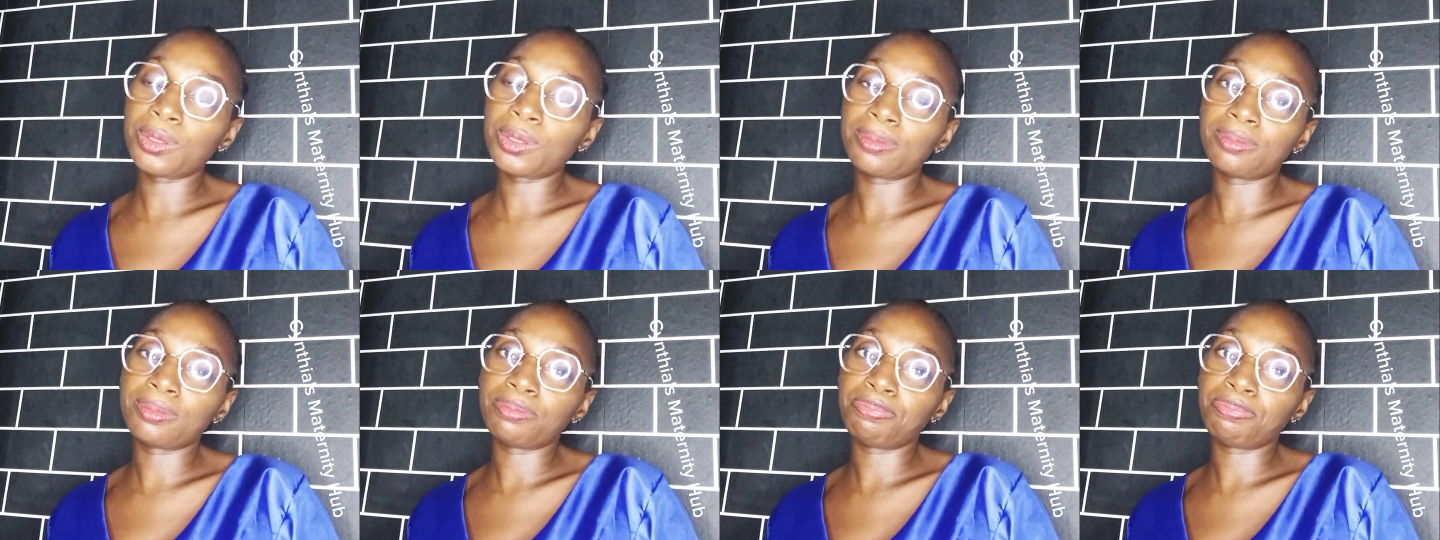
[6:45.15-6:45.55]

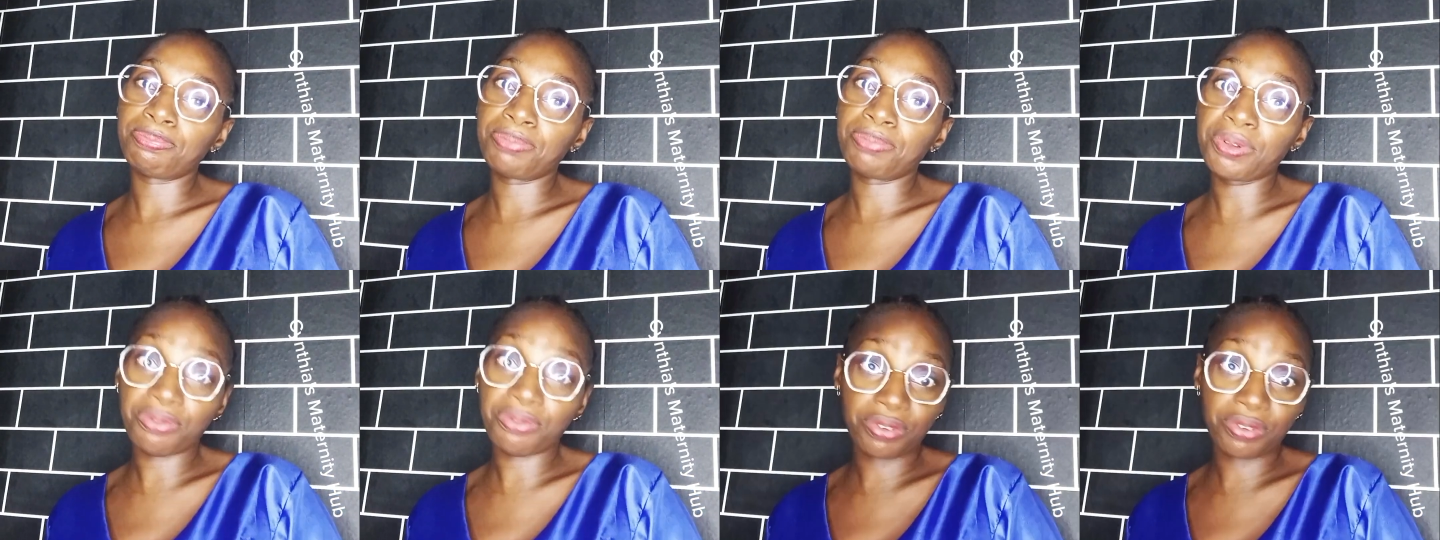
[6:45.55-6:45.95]

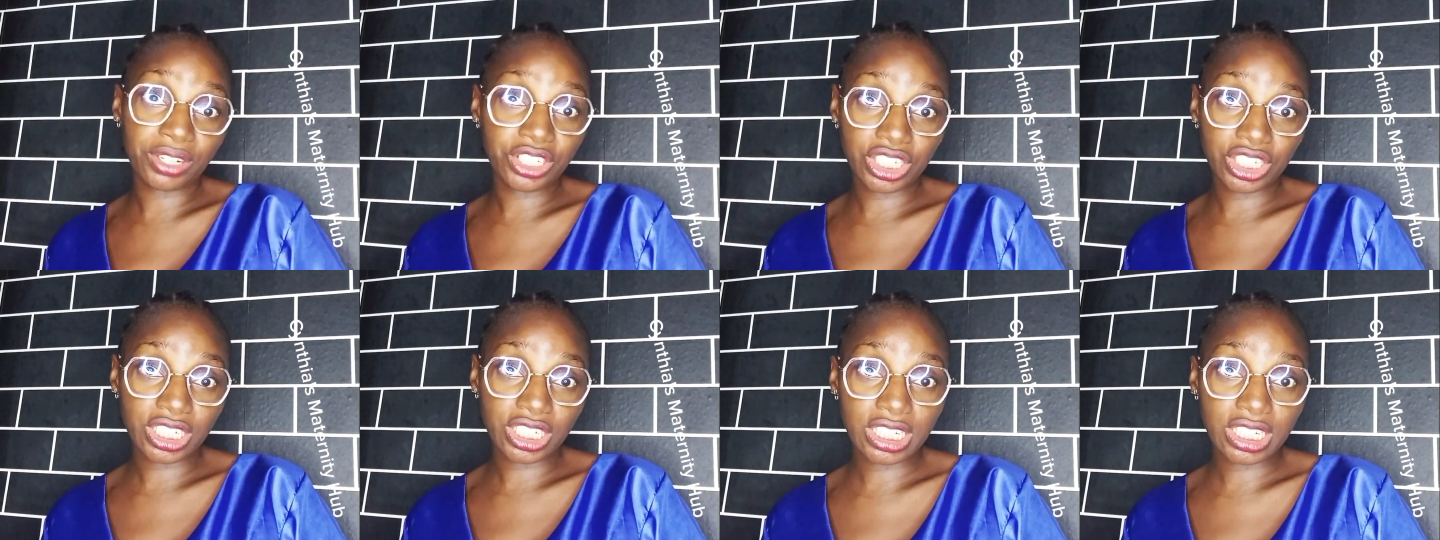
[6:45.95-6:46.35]

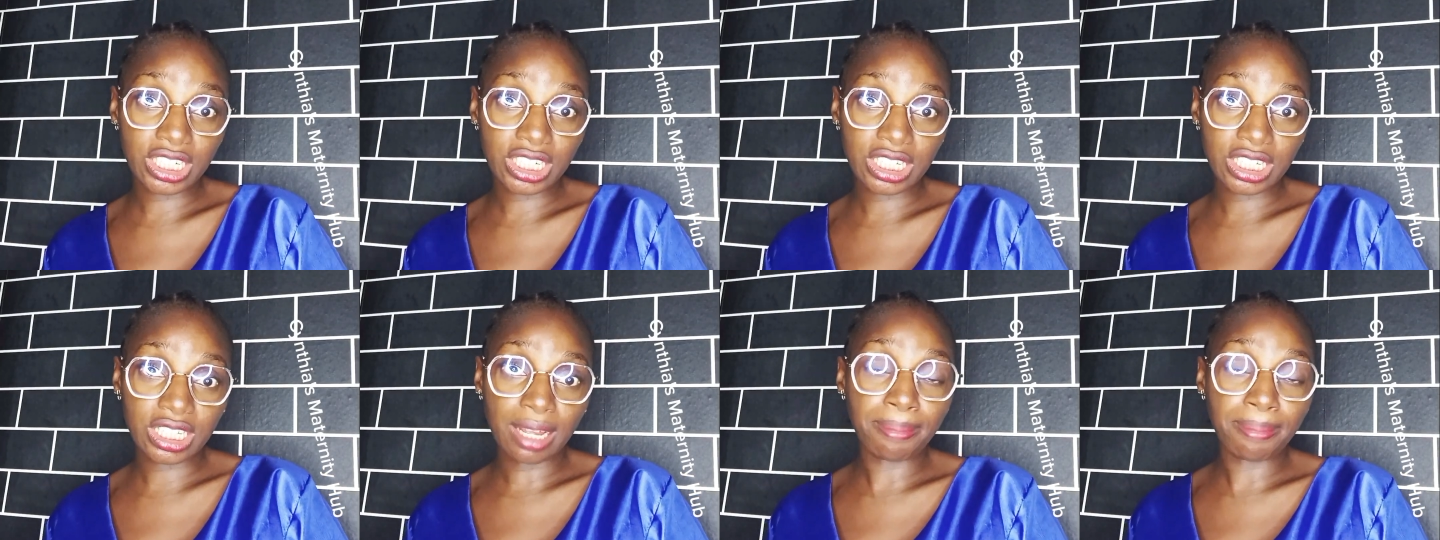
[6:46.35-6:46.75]
beverages that
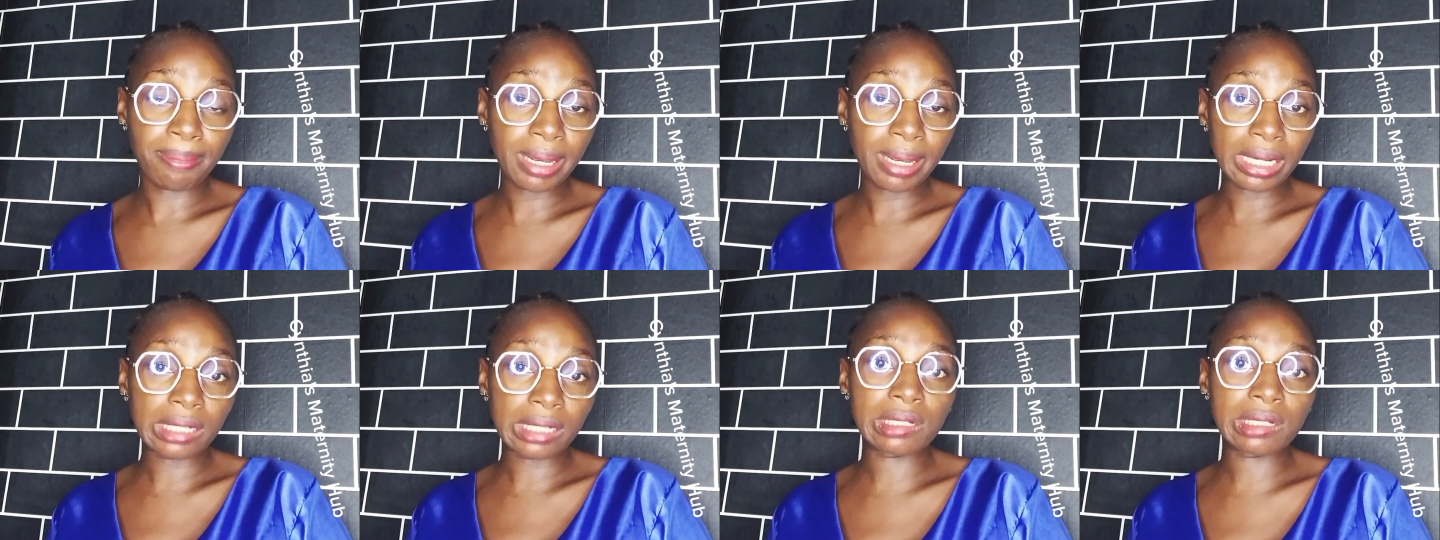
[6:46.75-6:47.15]

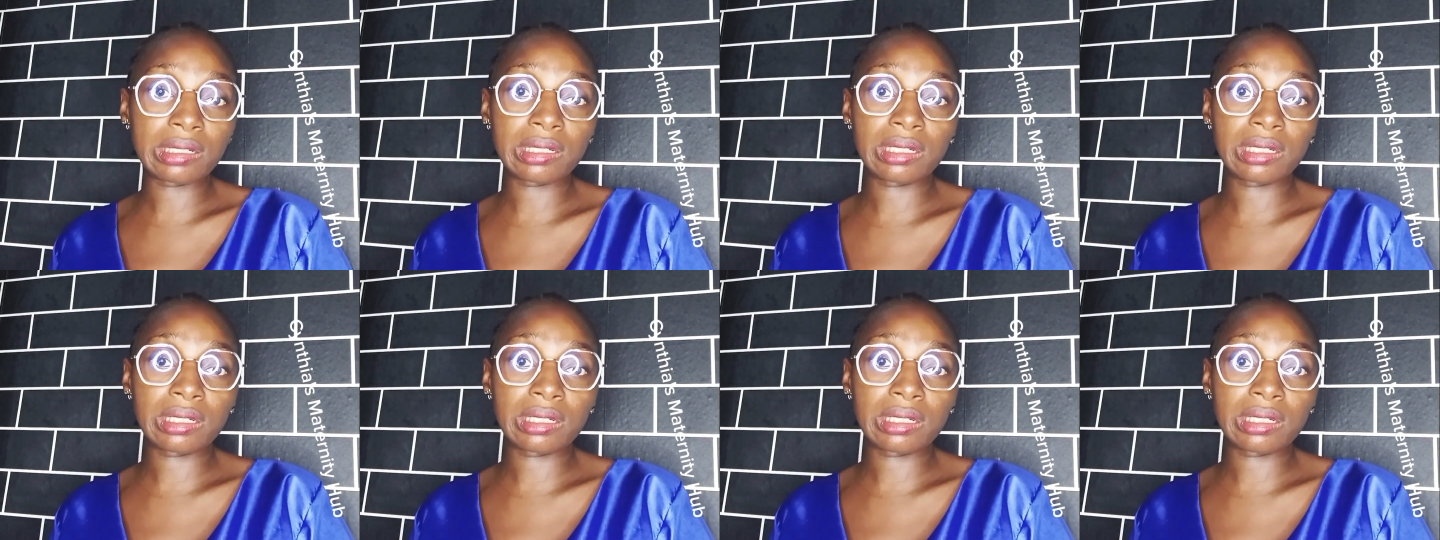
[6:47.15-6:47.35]
makes